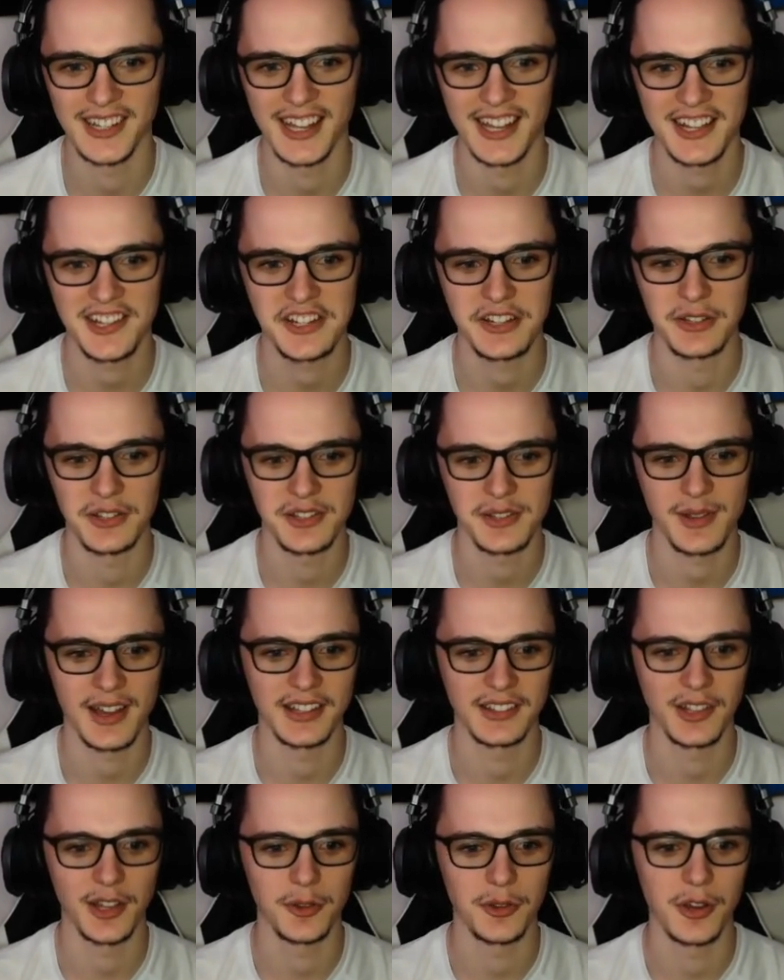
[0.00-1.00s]
in nationals.
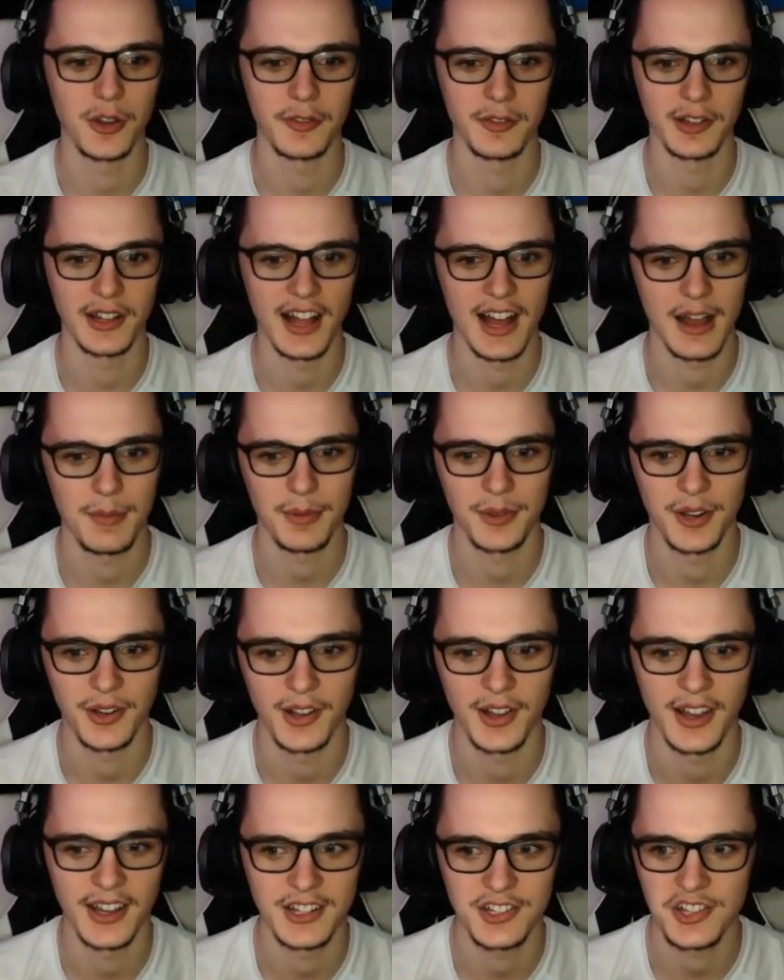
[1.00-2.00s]
I don't know if it'll happen
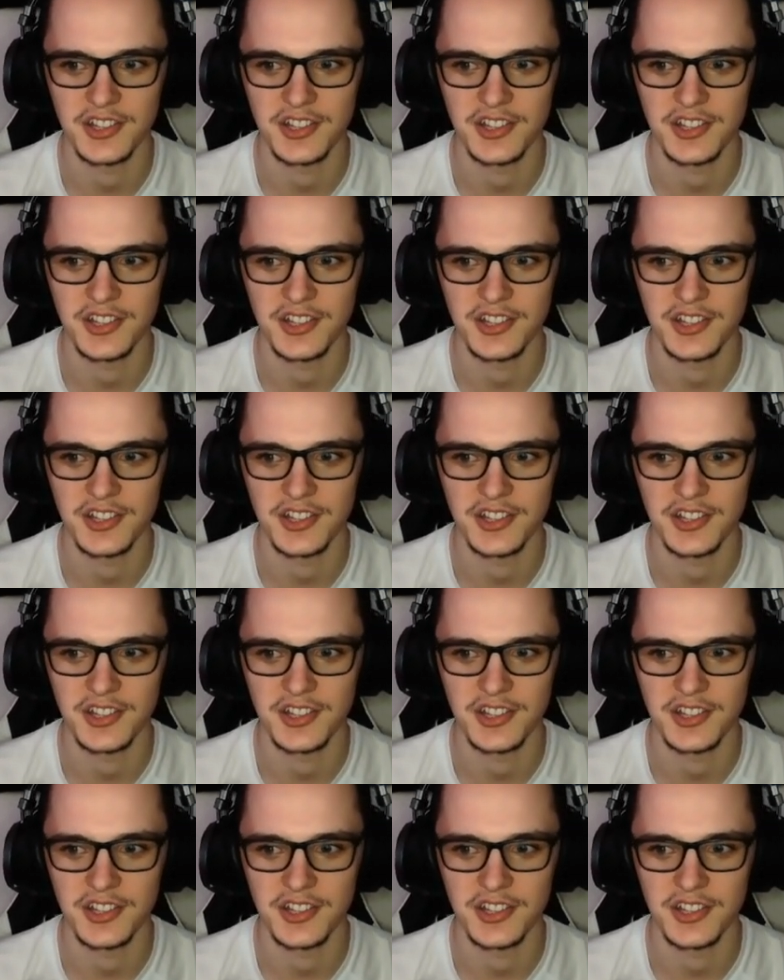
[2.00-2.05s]
or not.